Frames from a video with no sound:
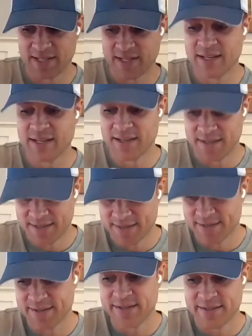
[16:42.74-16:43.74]

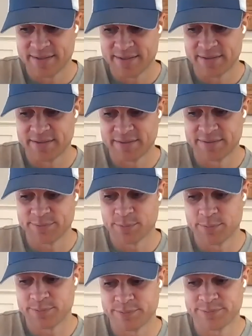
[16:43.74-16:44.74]

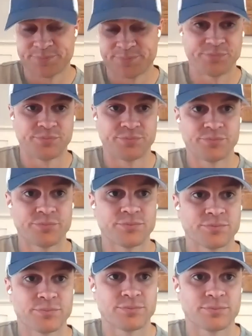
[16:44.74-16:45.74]

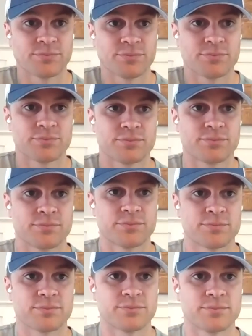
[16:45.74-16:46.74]

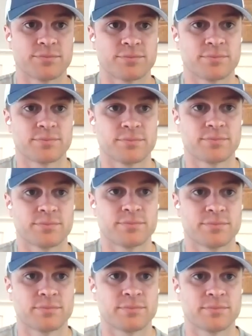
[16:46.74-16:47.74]

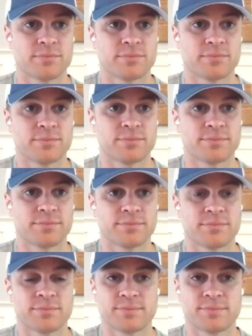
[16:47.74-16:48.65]
(silent)